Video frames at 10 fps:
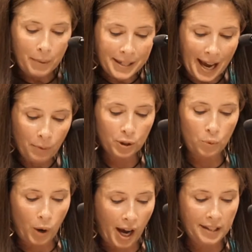My dad was
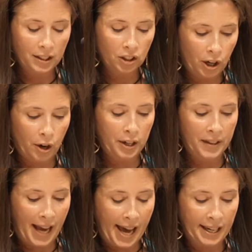a rising star
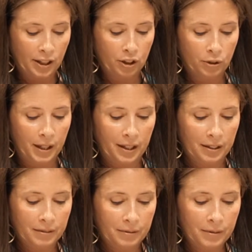in the ad industry.
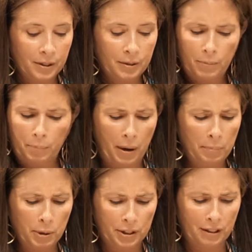But
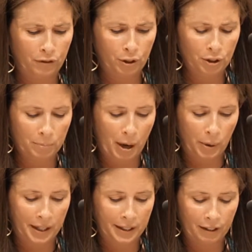Bubby was confused
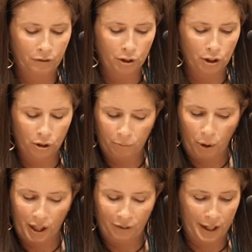about what he did for
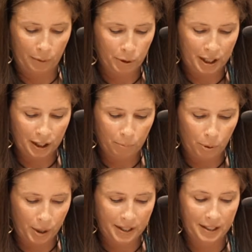a living and was
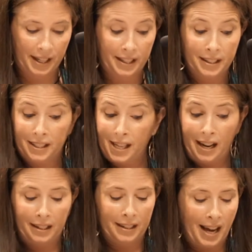disappointed that he did
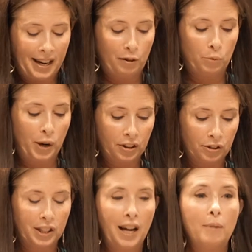not have a
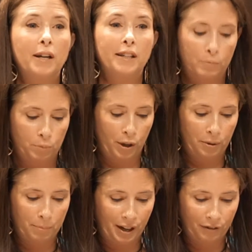regular job like his
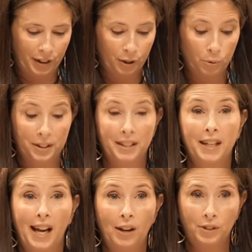brother Melvin, who was an
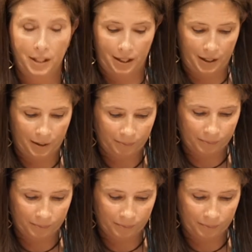accountant.